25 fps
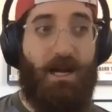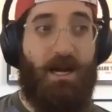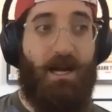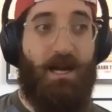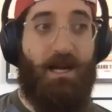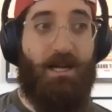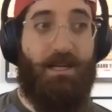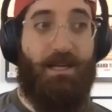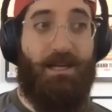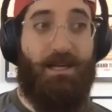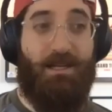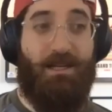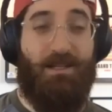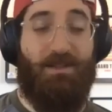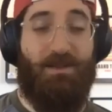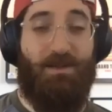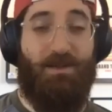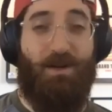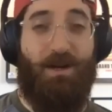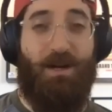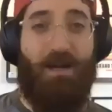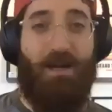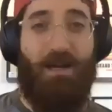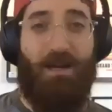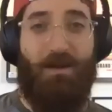Yeah,
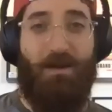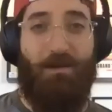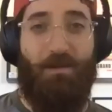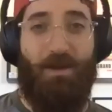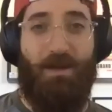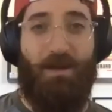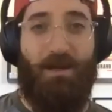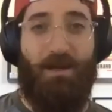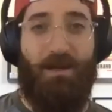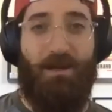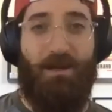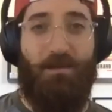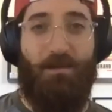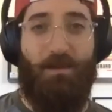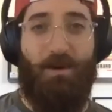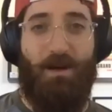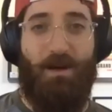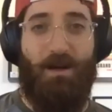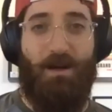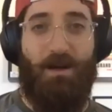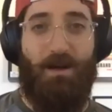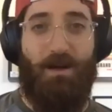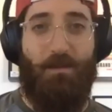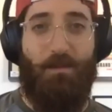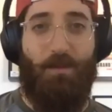so I am in my